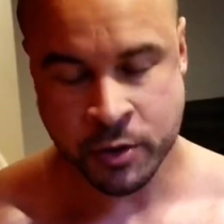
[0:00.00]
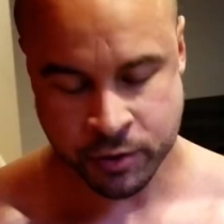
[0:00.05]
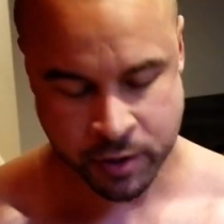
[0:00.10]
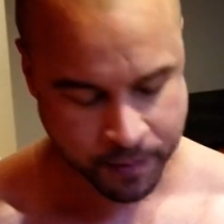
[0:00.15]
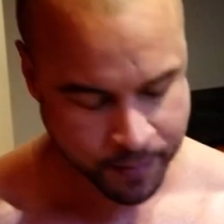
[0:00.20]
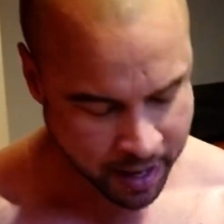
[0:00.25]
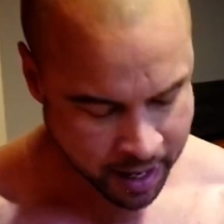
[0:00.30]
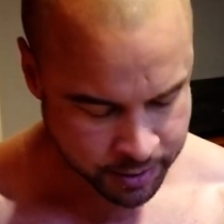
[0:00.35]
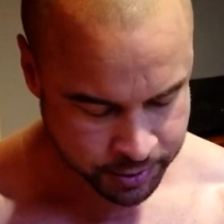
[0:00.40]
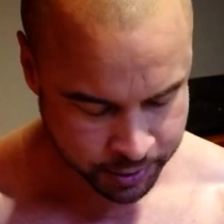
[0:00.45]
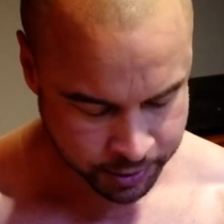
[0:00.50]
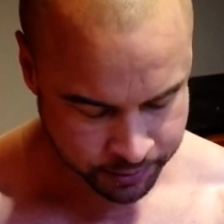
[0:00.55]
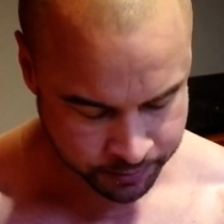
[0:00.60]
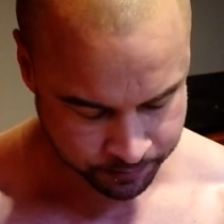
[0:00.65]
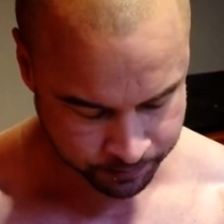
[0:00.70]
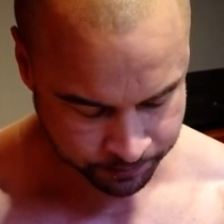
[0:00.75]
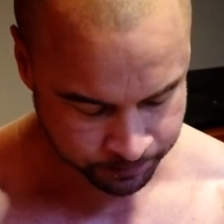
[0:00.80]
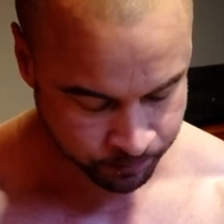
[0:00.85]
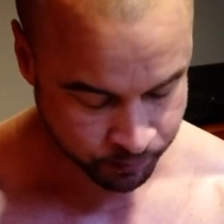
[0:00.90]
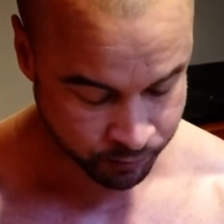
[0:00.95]
So I
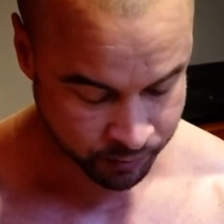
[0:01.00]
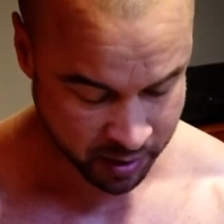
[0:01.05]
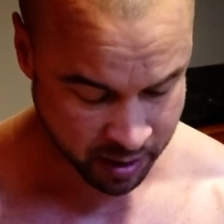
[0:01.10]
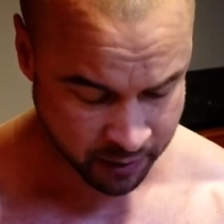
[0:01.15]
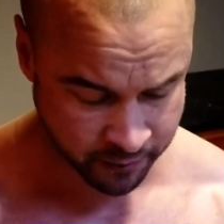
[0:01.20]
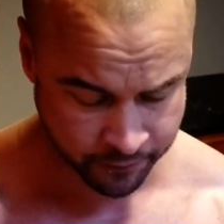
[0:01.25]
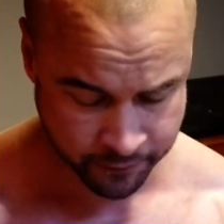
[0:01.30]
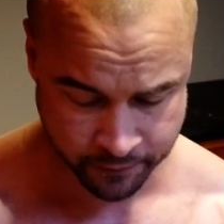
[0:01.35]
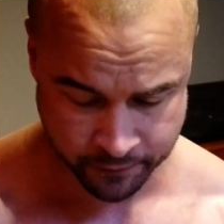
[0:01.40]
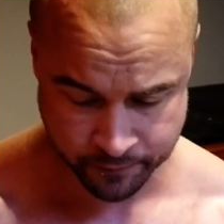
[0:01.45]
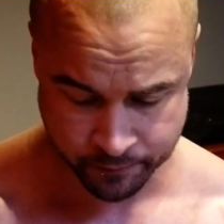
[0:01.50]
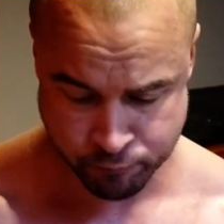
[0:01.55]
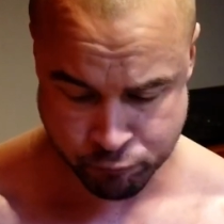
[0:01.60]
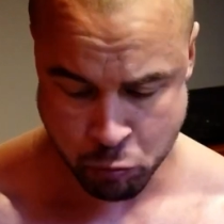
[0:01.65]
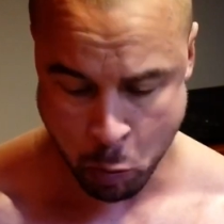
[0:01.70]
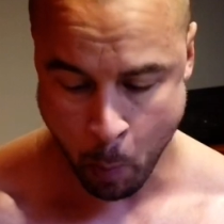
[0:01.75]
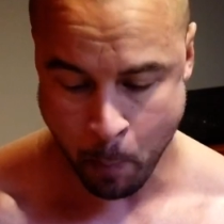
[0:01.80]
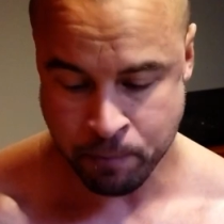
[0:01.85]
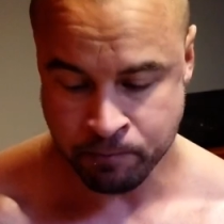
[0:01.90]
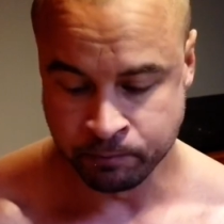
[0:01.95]
imagine if,
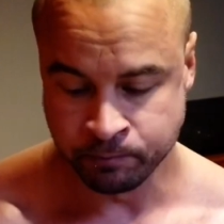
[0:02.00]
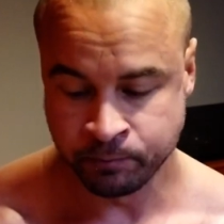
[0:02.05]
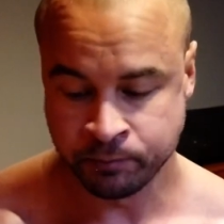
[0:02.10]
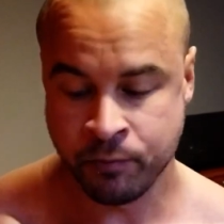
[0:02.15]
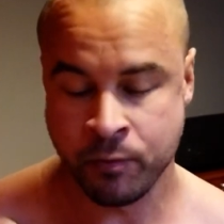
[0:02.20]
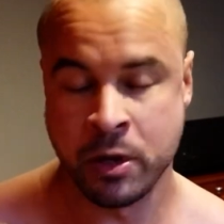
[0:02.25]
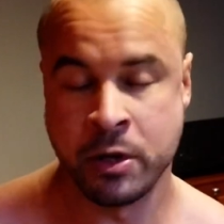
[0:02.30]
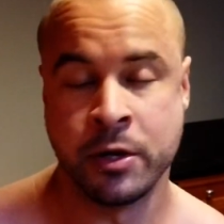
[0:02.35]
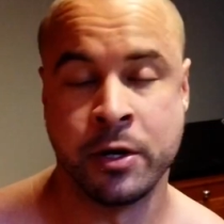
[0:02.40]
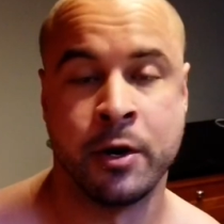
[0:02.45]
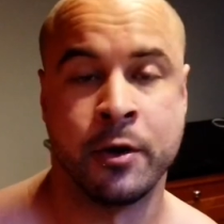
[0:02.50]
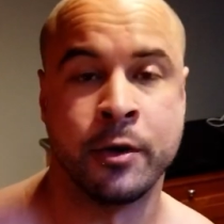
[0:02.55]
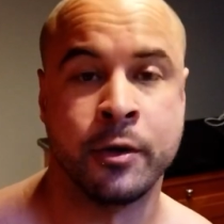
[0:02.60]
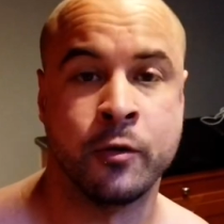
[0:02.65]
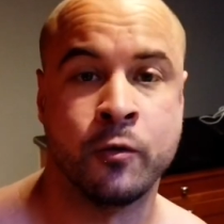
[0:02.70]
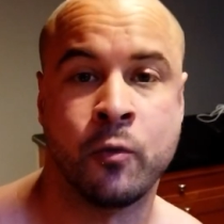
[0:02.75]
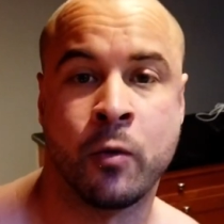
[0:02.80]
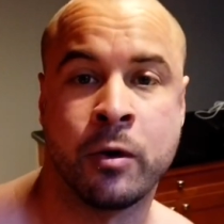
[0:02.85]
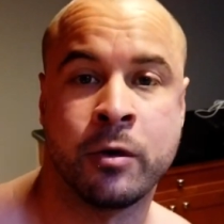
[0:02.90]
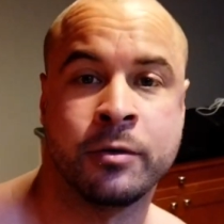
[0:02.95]
you know,
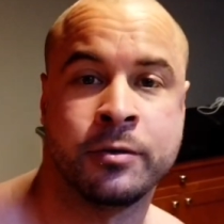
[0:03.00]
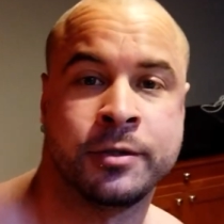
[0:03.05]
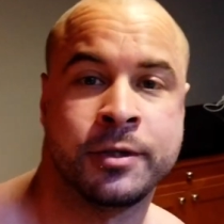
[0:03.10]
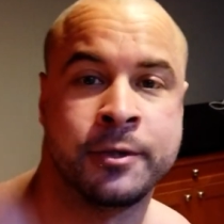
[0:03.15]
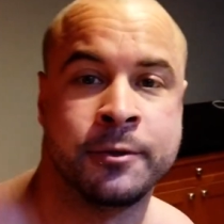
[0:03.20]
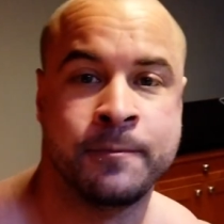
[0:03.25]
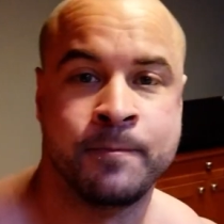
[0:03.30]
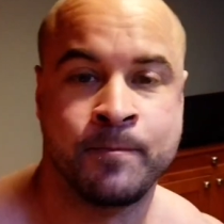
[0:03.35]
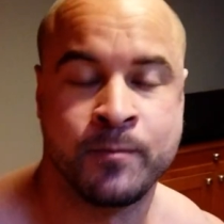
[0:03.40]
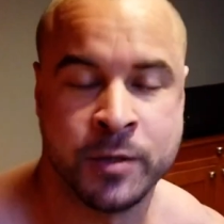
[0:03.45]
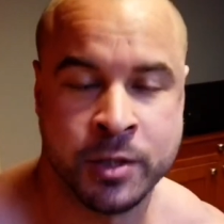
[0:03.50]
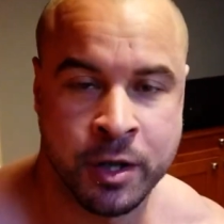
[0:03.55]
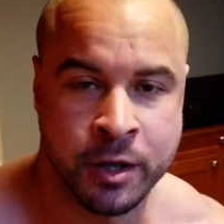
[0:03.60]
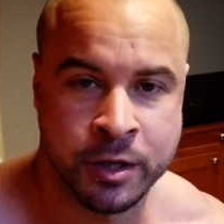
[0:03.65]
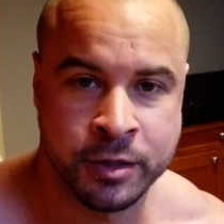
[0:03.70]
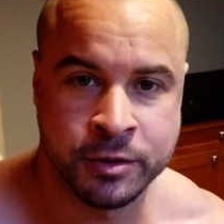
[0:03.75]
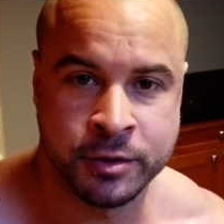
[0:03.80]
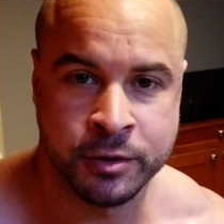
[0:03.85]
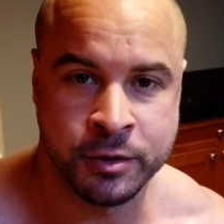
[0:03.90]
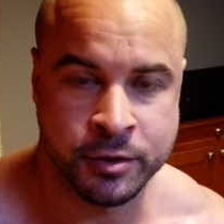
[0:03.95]
you weren't
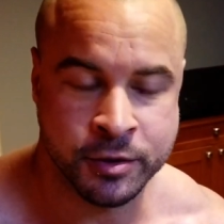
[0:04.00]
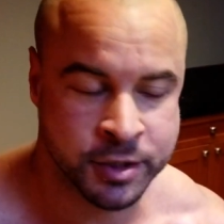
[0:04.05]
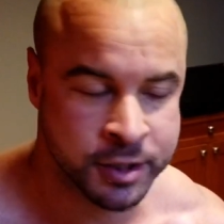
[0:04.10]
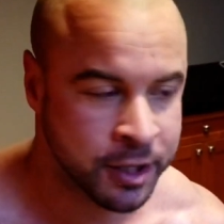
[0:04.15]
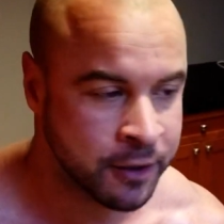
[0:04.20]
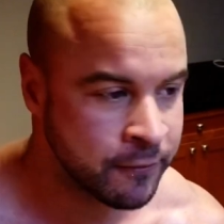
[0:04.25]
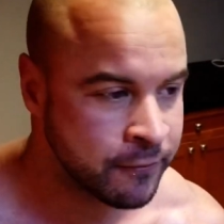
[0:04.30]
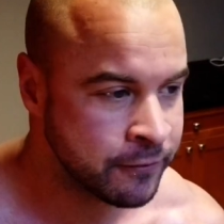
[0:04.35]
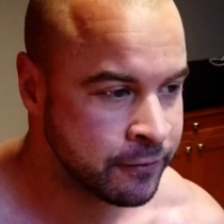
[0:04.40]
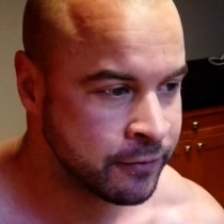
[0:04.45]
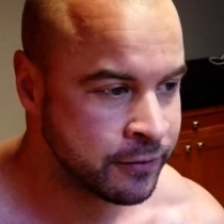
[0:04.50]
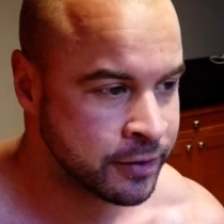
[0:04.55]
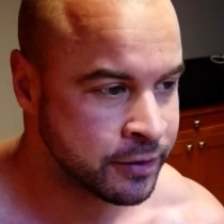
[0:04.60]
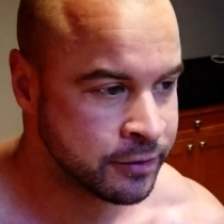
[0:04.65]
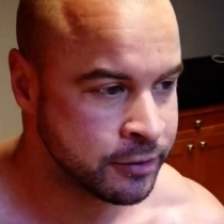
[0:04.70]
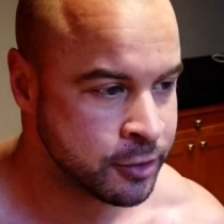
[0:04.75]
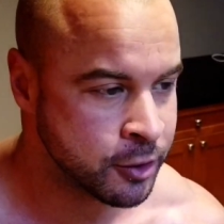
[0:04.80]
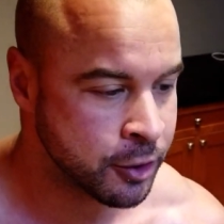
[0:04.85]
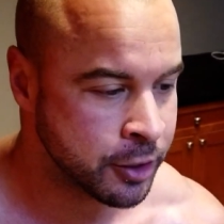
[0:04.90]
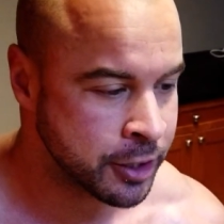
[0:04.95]
talking to yourself in
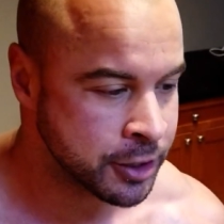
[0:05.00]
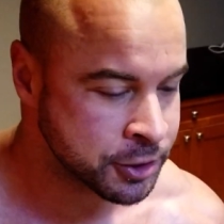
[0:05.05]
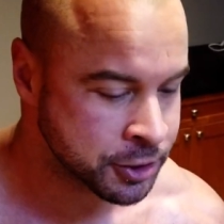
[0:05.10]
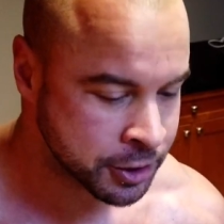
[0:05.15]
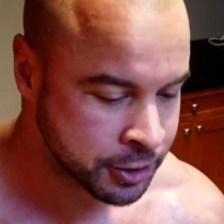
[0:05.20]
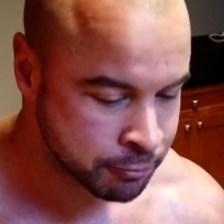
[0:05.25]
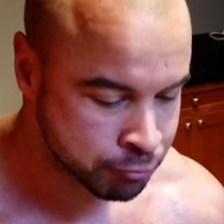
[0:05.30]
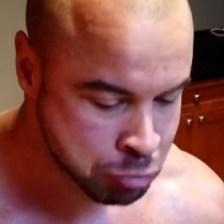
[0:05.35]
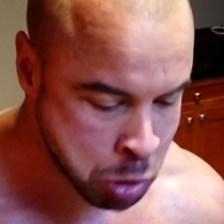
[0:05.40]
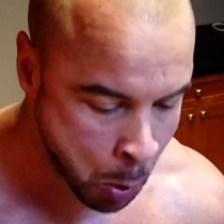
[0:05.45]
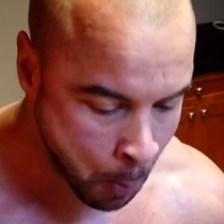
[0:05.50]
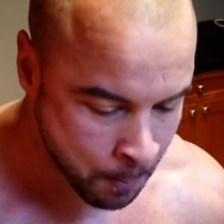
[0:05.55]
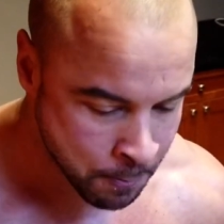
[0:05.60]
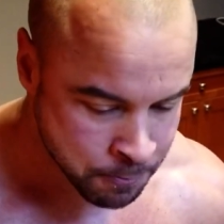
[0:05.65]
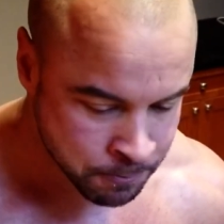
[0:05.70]
your kitchen,